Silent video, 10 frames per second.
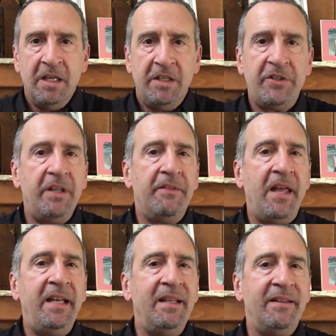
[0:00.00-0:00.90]
You see,
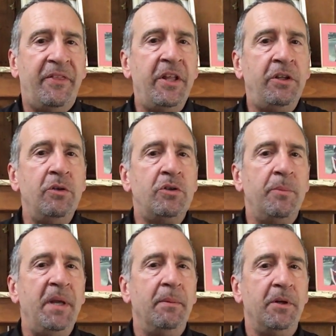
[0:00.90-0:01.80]
they didn't think you
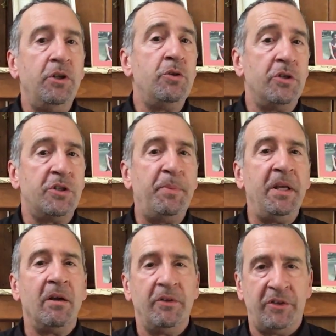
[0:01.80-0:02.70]
should
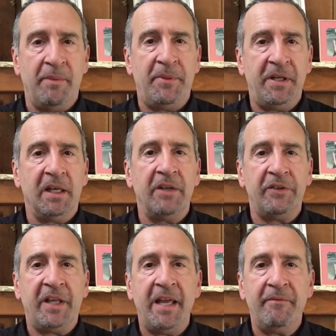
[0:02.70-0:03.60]
speak on something unless
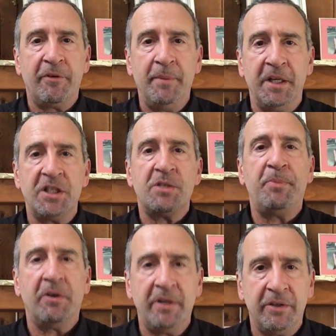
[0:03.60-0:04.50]
it came from an
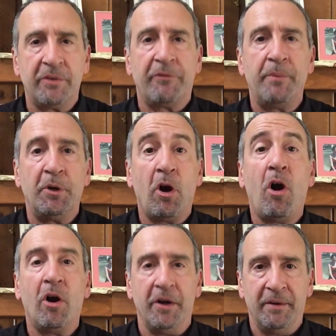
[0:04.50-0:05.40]
experience or from your
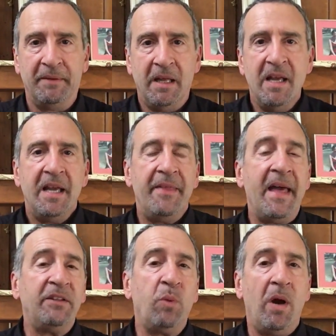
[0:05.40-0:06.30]
heart. And
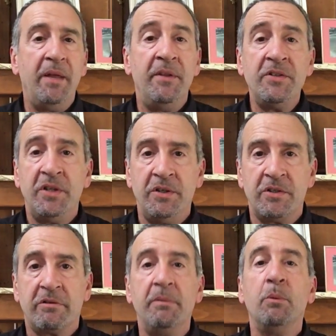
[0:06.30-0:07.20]
that's why in this
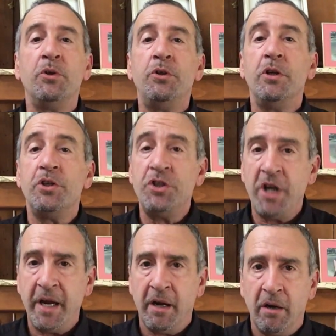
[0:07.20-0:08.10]
industry, we want you
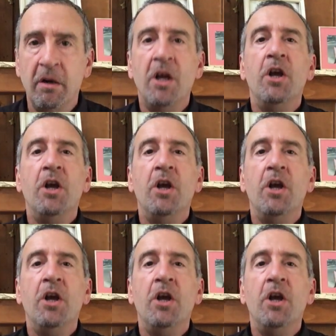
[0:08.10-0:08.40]
to